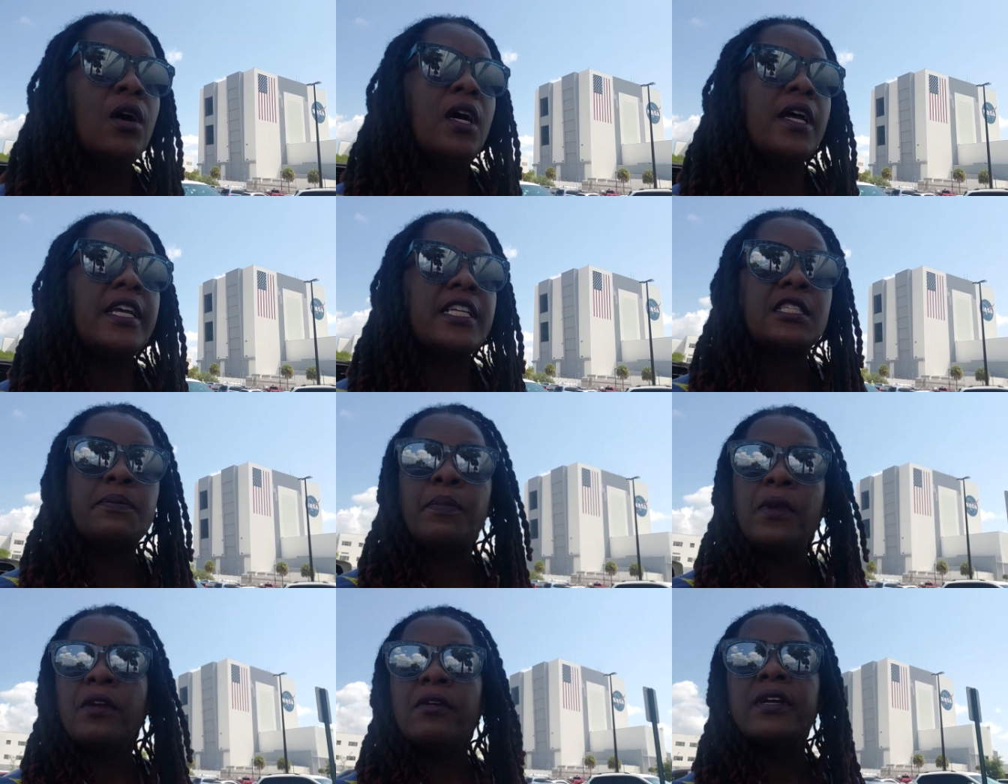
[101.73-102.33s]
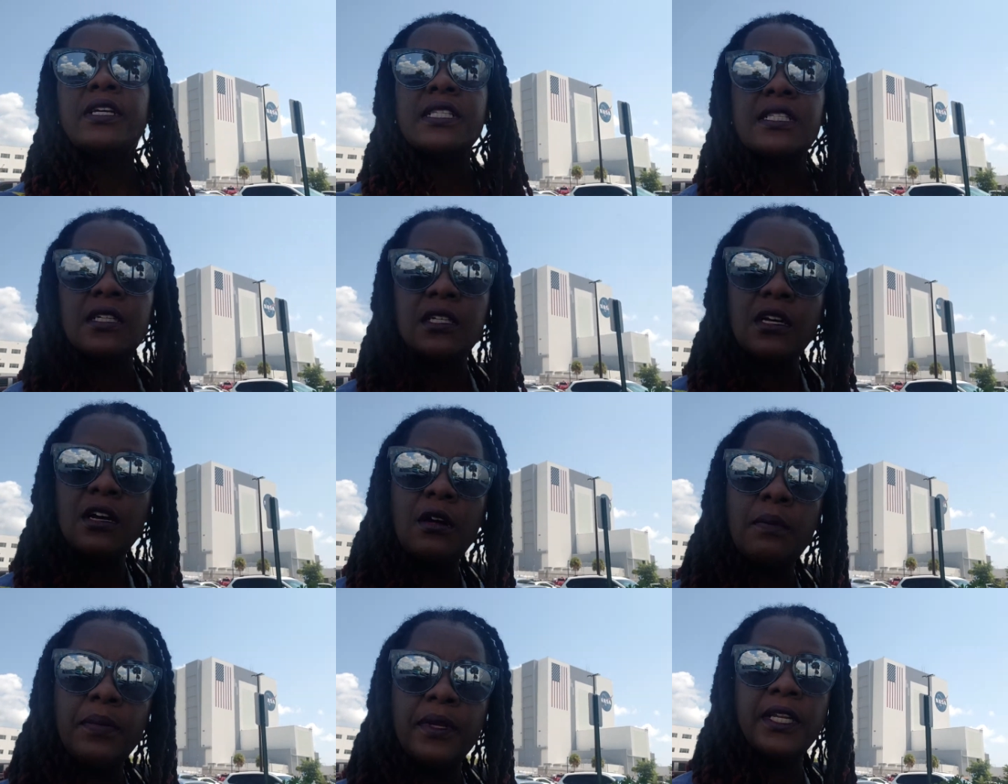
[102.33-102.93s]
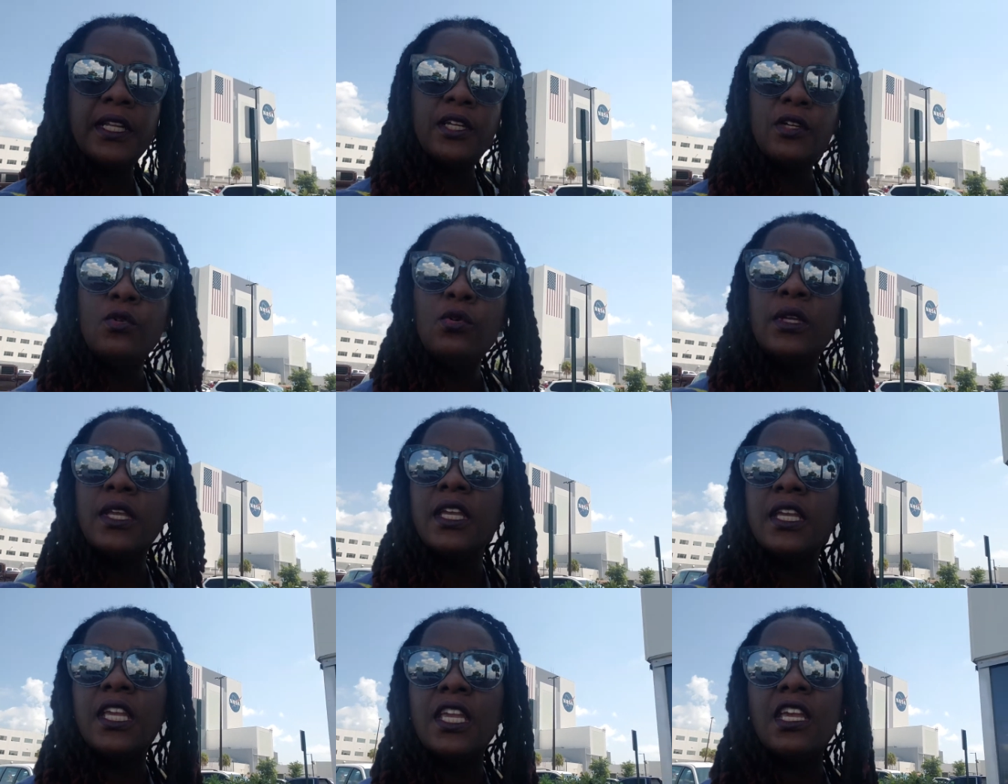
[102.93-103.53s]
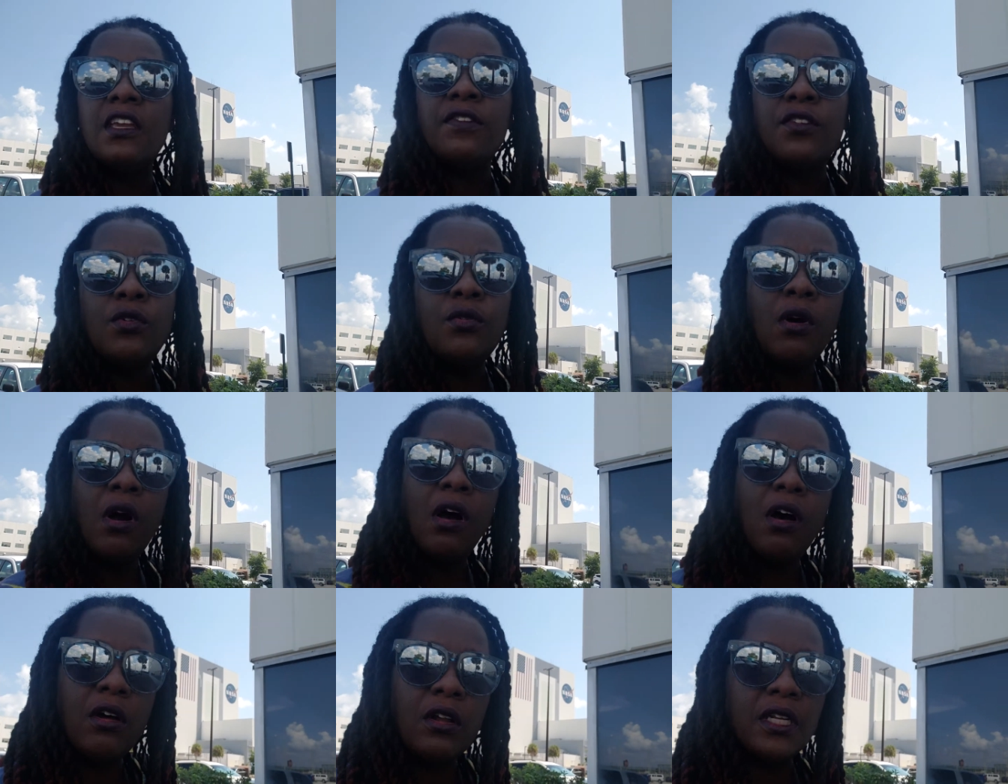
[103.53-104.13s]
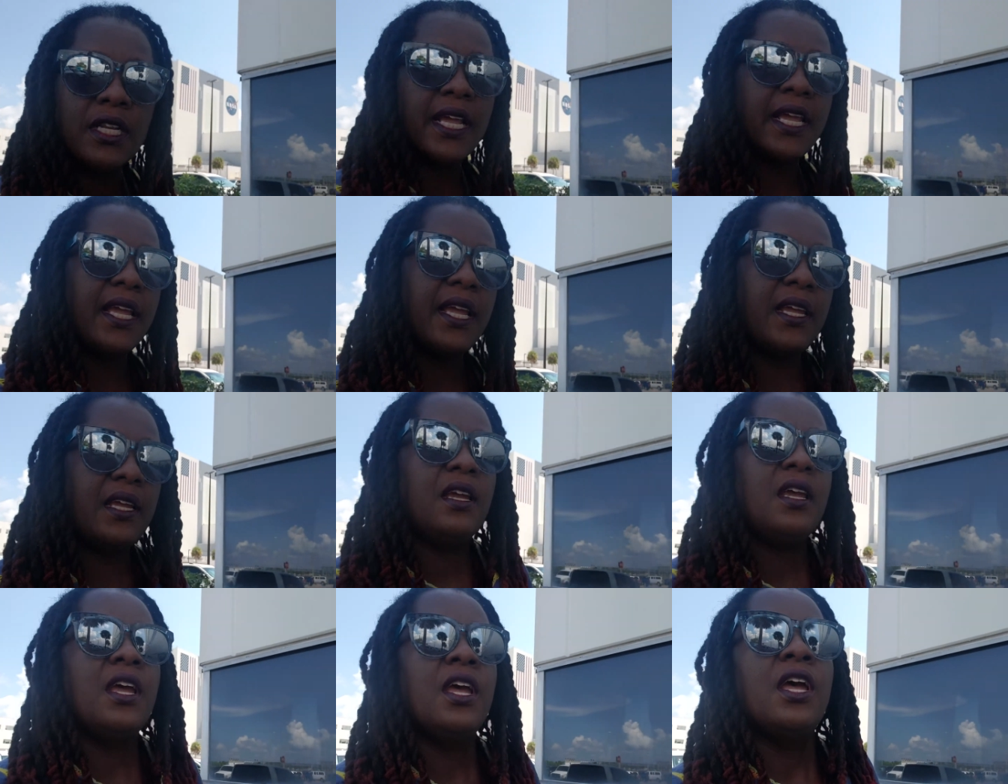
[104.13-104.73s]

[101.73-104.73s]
experience a company who can give you all that,